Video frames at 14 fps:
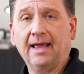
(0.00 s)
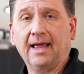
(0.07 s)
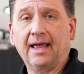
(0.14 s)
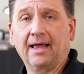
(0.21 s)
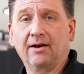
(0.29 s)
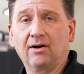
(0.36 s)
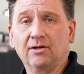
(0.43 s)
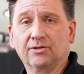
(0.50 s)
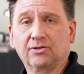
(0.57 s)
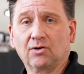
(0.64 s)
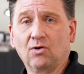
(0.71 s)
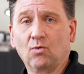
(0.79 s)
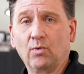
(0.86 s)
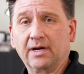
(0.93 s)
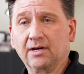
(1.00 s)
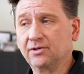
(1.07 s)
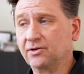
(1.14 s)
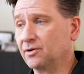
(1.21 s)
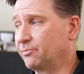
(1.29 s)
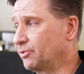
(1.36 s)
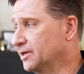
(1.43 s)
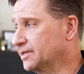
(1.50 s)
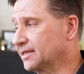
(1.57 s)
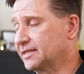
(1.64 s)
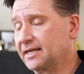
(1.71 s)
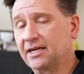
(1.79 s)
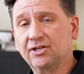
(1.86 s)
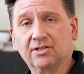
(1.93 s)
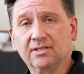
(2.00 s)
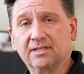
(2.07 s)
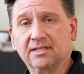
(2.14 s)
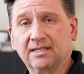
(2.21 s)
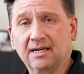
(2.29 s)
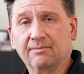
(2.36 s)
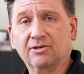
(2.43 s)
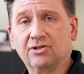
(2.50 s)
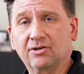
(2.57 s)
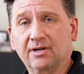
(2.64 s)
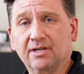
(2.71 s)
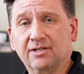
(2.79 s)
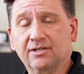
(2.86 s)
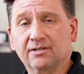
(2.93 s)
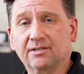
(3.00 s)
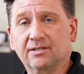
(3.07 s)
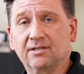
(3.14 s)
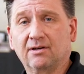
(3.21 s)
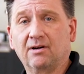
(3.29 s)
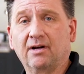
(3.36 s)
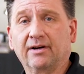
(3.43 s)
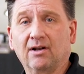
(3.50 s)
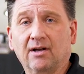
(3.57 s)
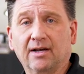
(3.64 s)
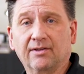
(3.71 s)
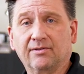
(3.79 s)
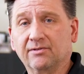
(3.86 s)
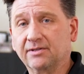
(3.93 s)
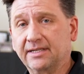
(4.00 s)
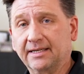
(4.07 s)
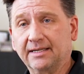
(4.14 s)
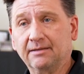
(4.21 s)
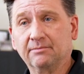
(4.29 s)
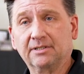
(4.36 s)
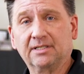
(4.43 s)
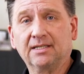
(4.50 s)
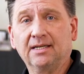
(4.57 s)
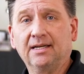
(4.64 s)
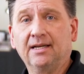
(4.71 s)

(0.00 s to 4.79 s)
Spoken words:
and also we do presentations and demonstrations online through Teams,